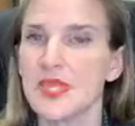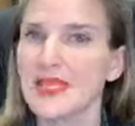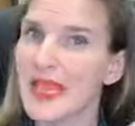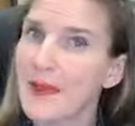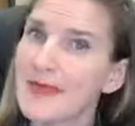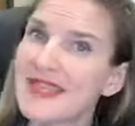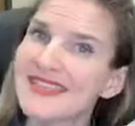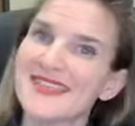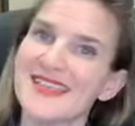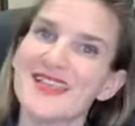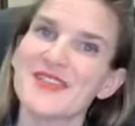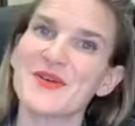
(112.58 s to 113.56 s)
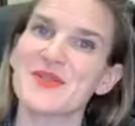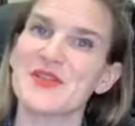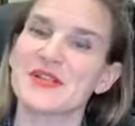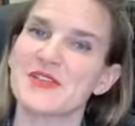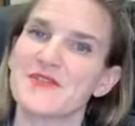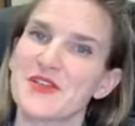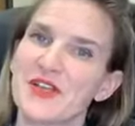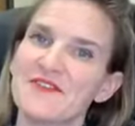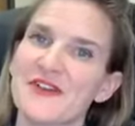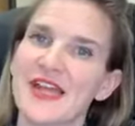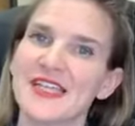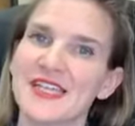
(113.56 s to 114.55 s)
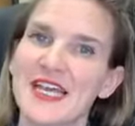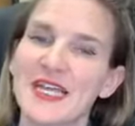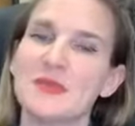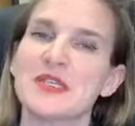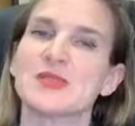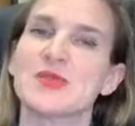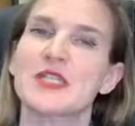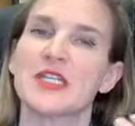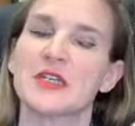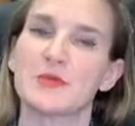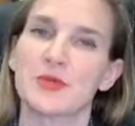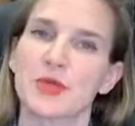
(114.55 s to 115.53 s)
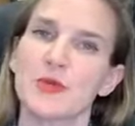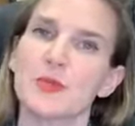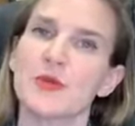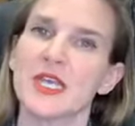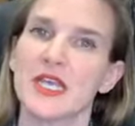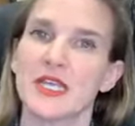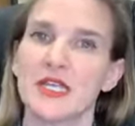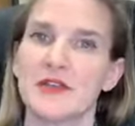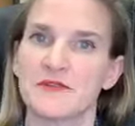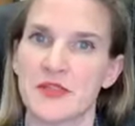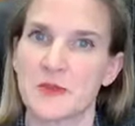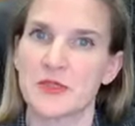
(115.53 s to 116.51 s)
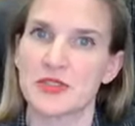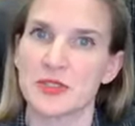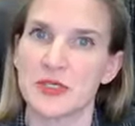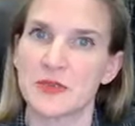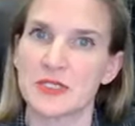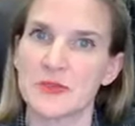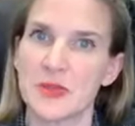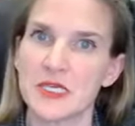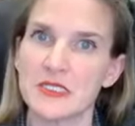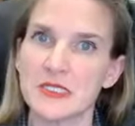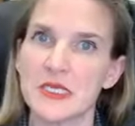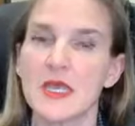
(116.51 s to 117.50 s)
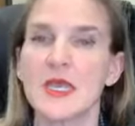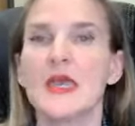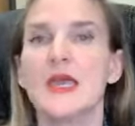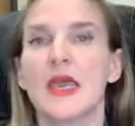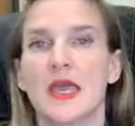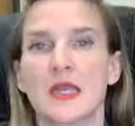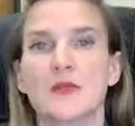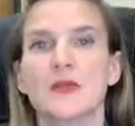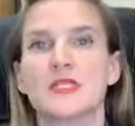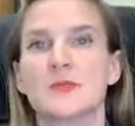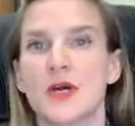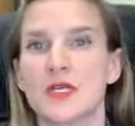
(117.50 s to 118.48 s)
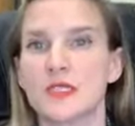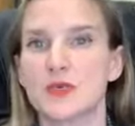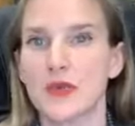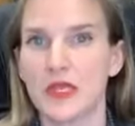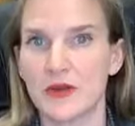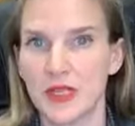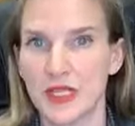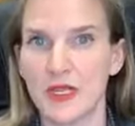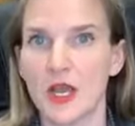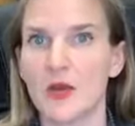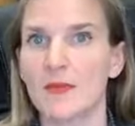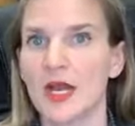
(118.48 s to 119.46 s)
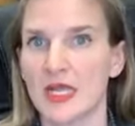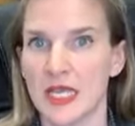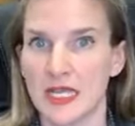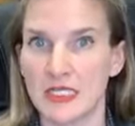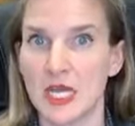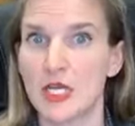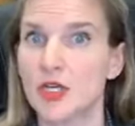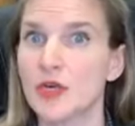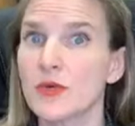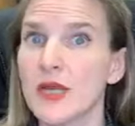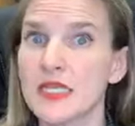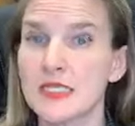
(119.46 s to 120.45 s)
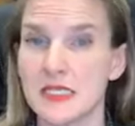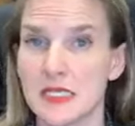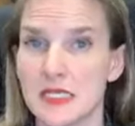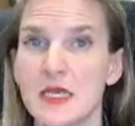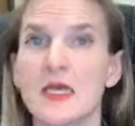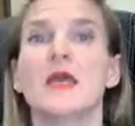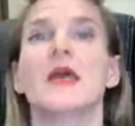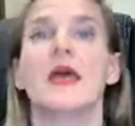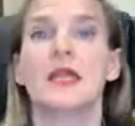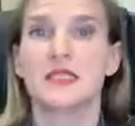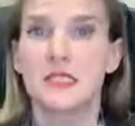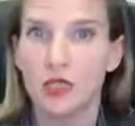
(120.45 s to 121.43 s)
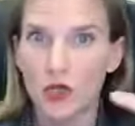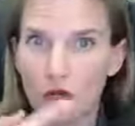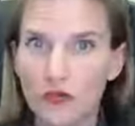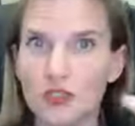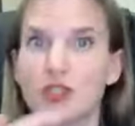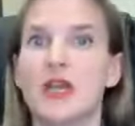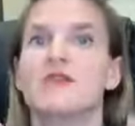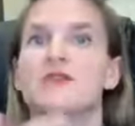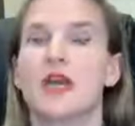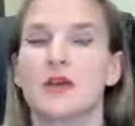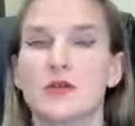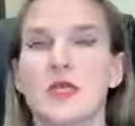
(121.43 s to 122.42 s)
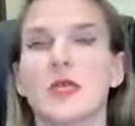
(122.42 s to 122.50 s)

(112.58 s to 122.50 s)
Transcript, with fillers: That being said, though, there's a very fine line between an appropriate inflammatory response and a response wherein our body has gone crazy and it's on overdrive now.